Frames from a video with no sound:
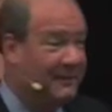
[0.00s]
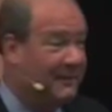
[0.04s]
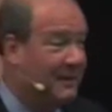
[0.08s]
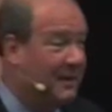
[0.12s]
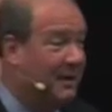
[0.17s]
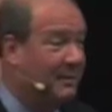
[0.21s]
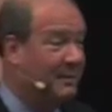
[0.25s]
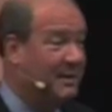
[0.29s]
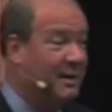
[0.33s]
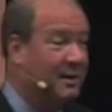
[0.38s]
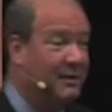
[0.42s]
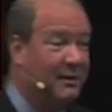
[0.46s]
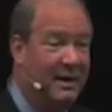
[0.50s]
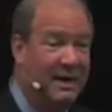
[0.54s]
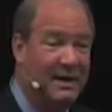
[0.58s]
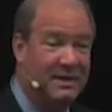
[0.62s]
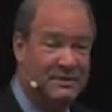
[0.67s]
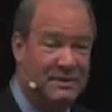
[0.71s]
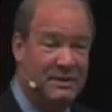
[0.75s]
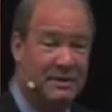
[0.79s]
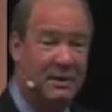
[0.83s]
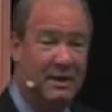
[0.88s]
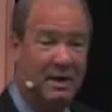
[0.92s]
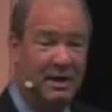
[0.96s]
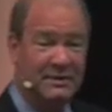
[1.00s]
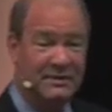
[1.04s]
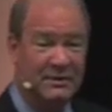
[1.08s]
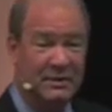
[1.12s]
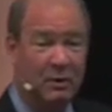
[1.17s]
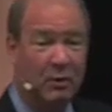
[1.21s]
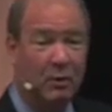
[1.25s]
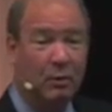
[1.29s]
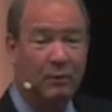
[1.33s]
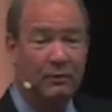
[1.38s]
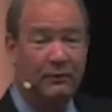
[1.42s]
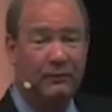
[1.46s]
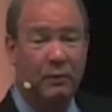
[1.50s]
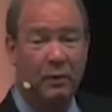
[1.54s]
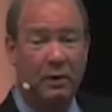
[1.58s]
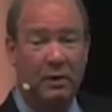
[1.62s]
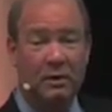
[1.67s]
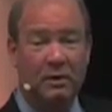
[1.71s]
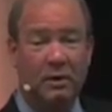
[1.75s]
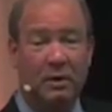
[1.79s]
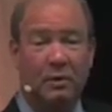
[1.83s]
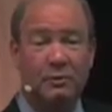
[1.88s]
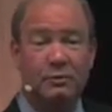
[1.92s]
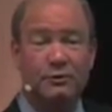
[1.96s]
And as an old
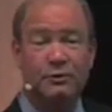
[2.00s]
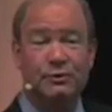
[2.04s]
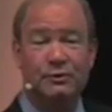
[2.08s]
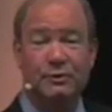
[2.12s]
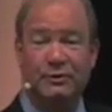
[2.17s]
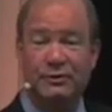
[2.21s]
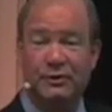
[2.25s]
foreclosure